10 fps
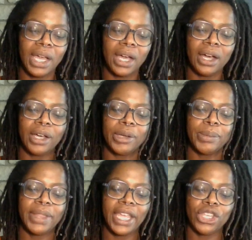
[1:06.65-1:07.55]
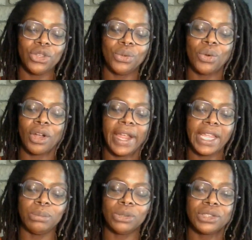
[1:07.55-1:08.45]
that you are
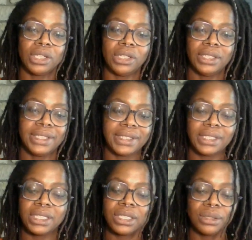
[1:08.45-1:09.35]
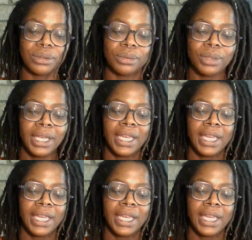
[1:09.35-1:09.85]
able to listen to.